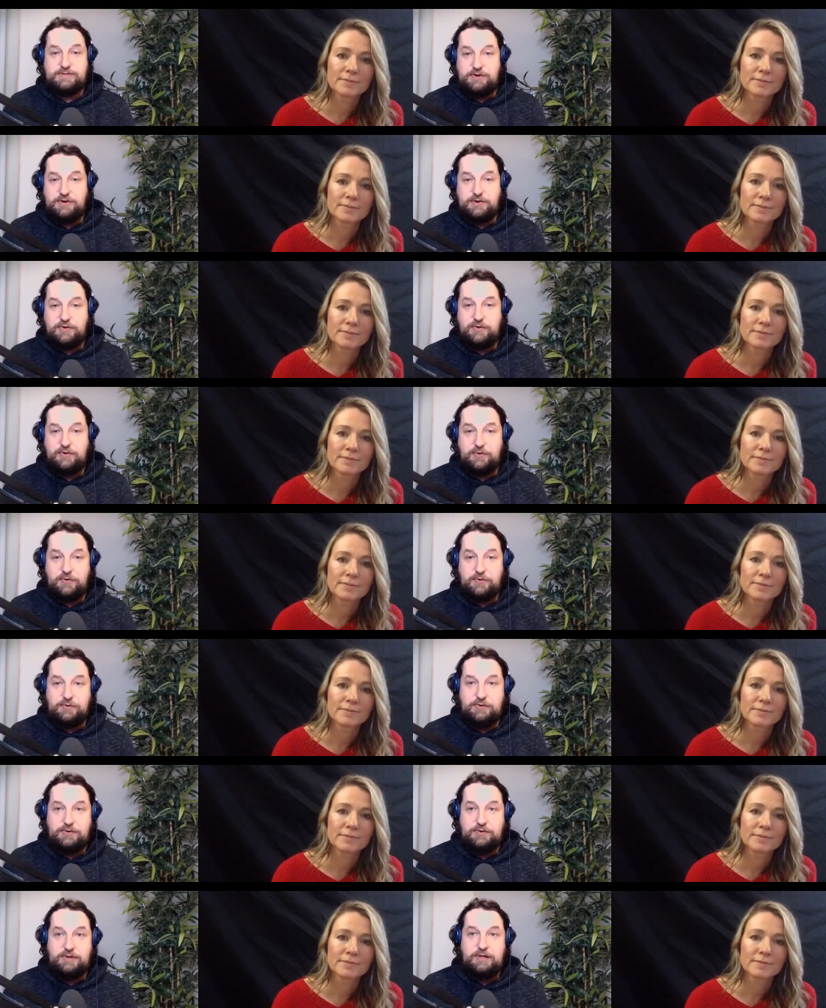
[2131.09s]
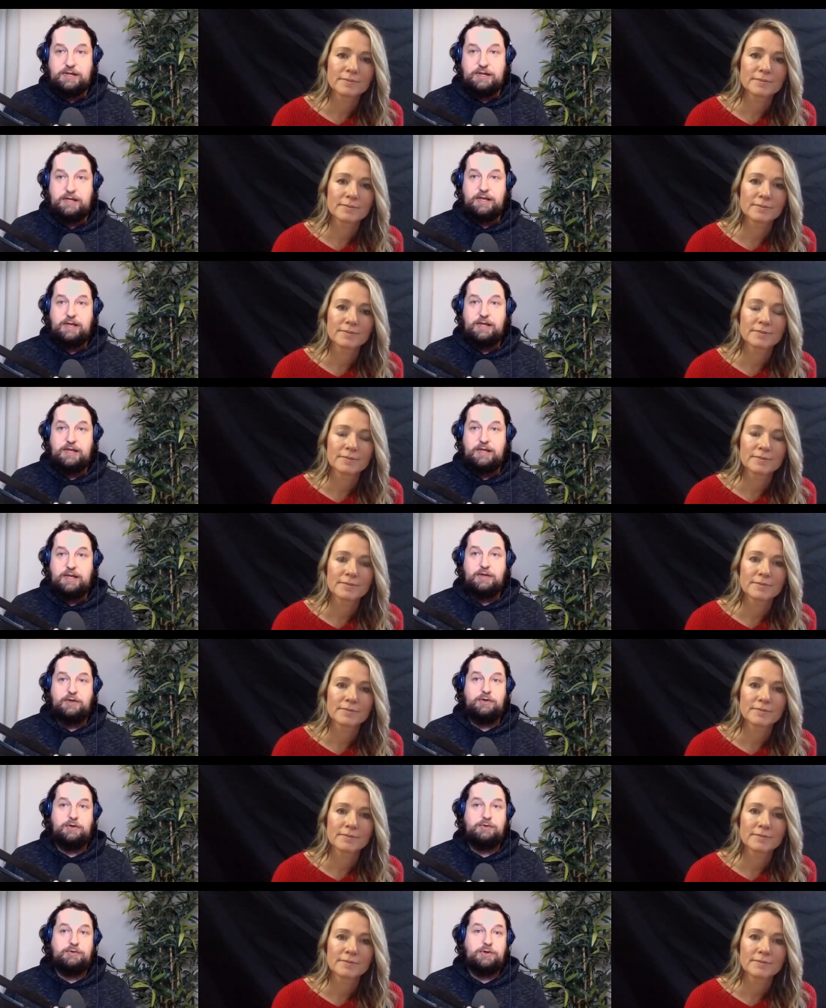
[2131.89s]
Speaker 1: circle,
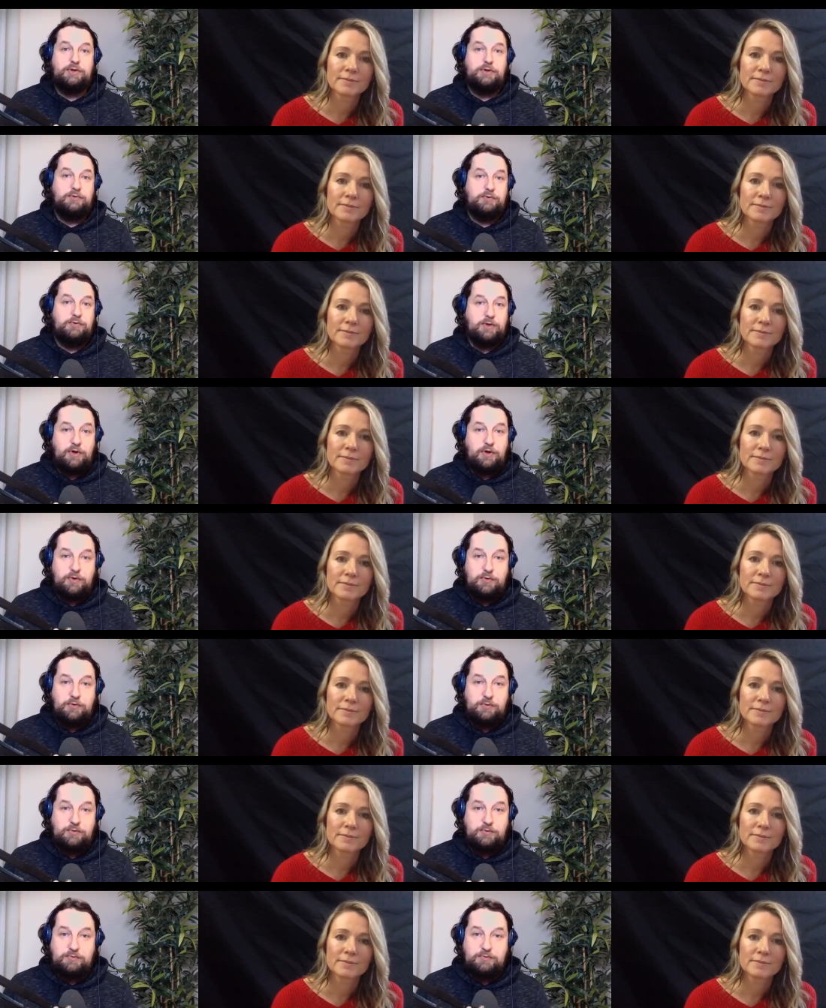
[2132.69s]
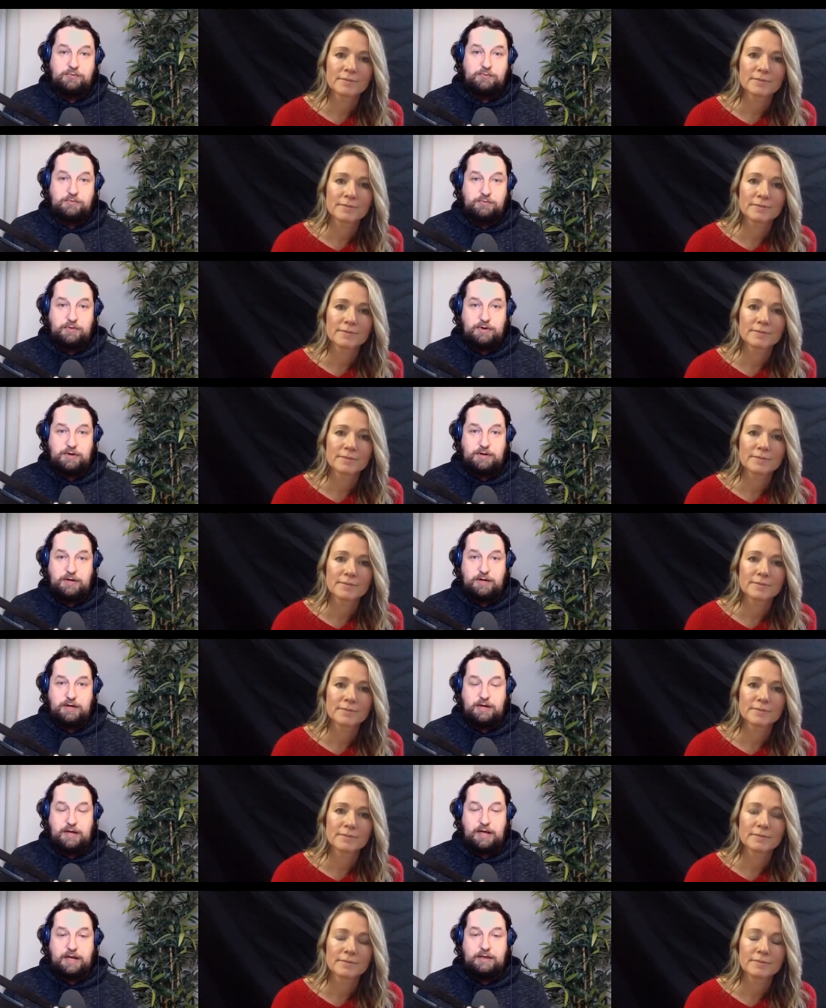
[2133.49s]
who you know
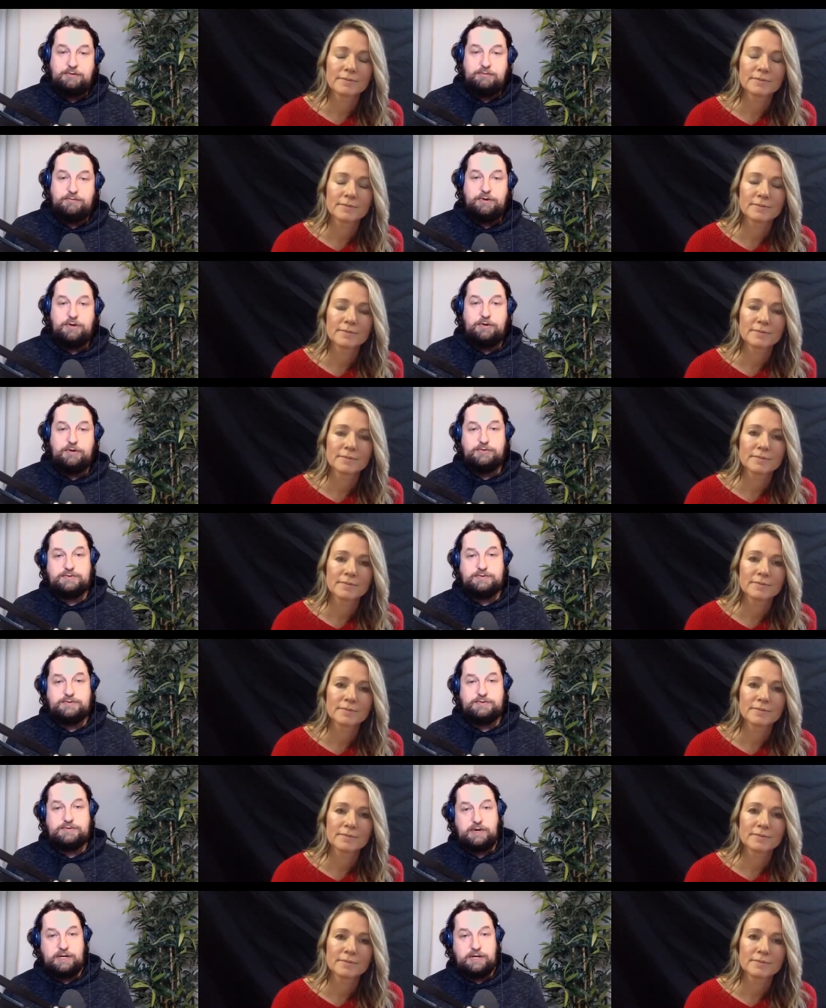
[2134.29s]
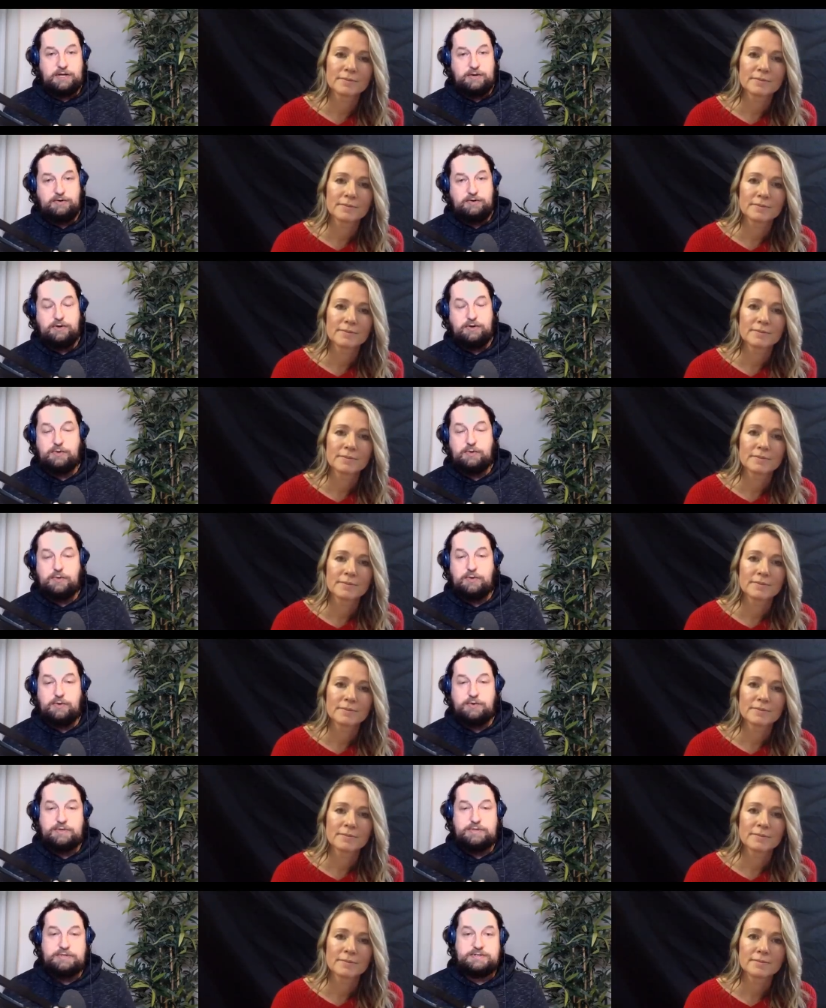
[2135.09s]
either feels the way you do
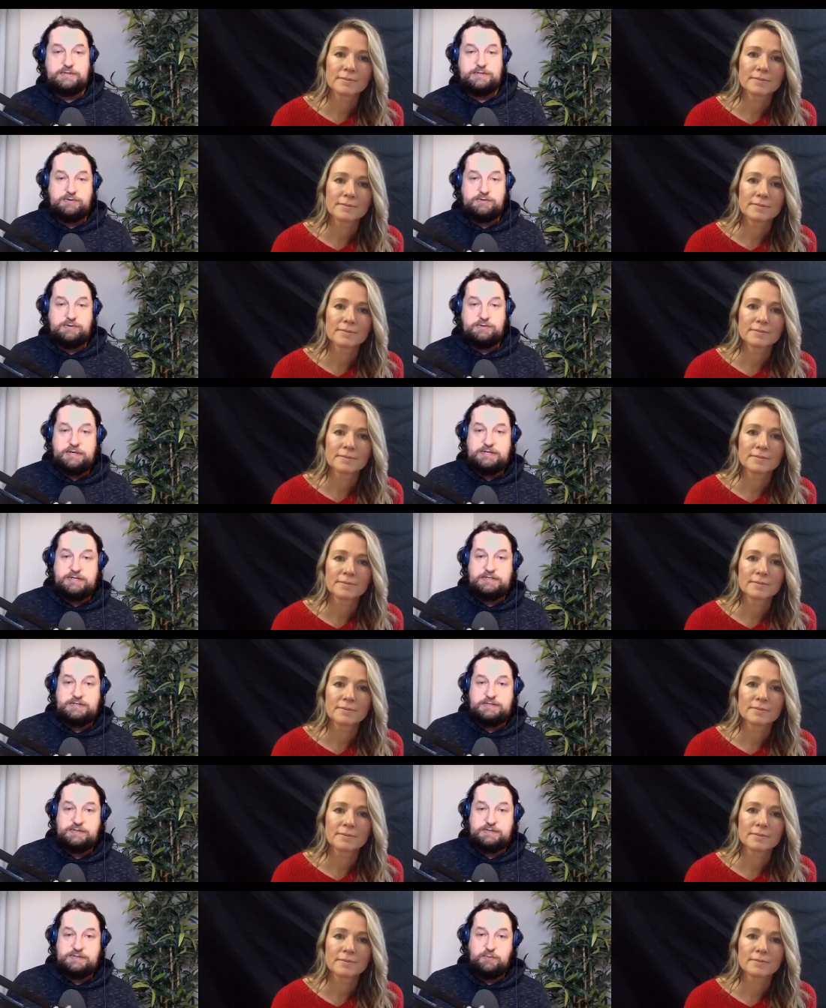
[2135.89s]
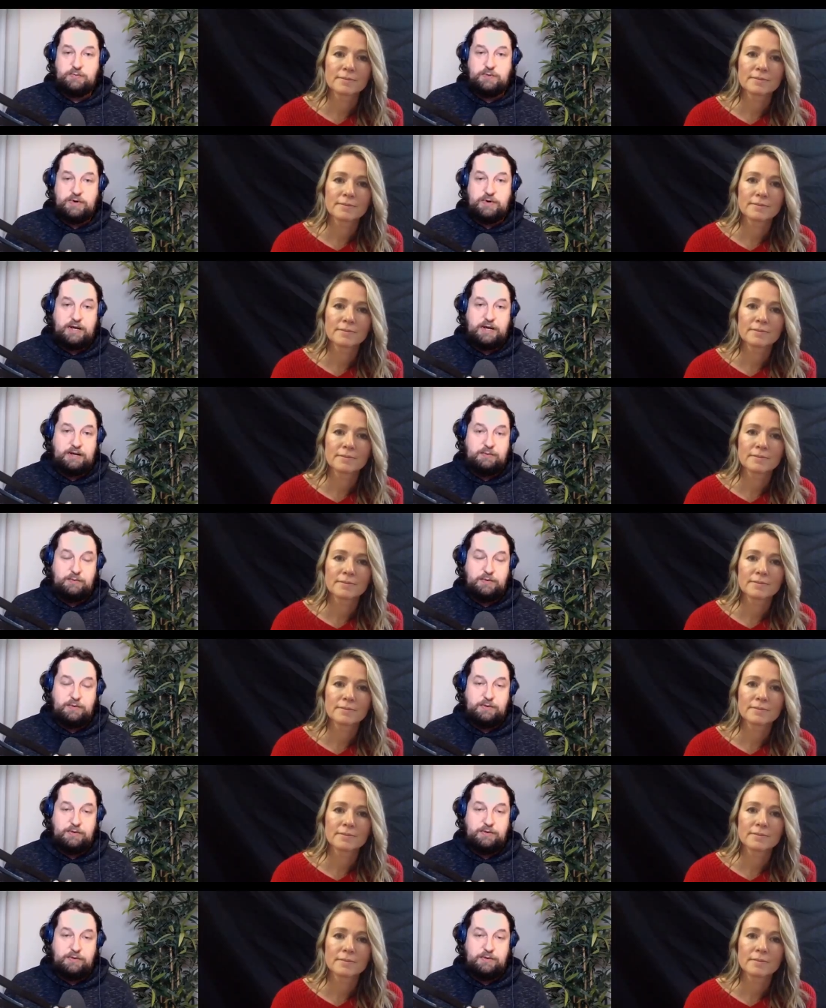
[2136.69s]
or disagrees in some way
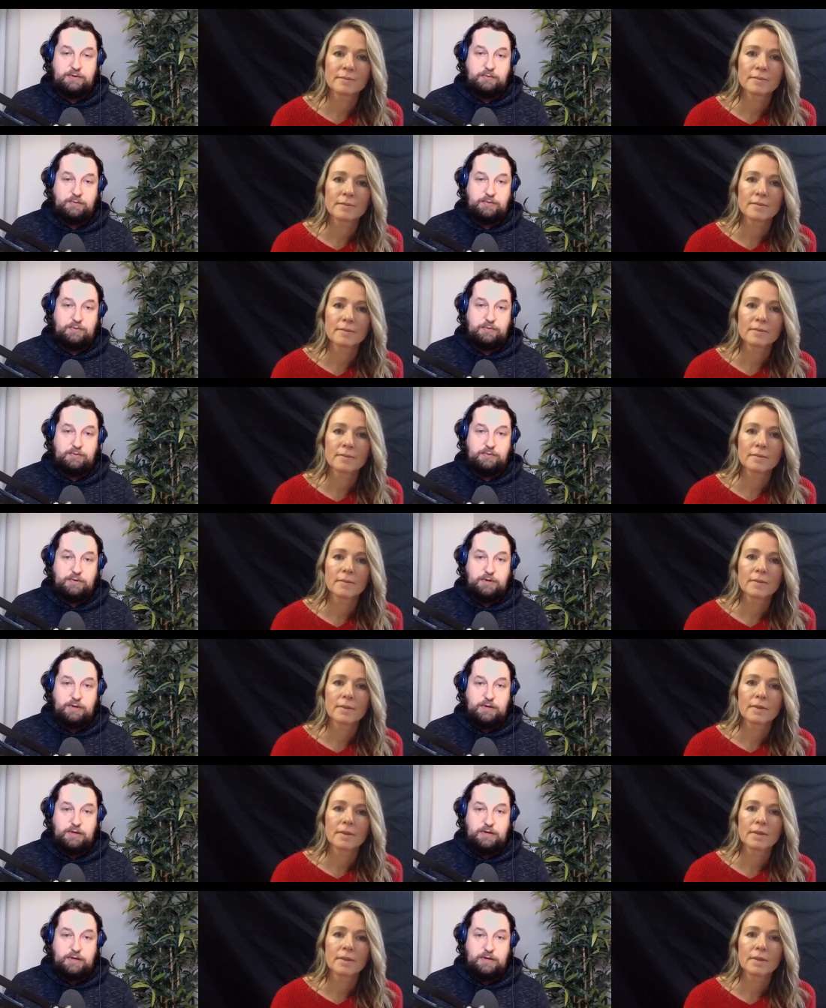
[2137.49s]
with with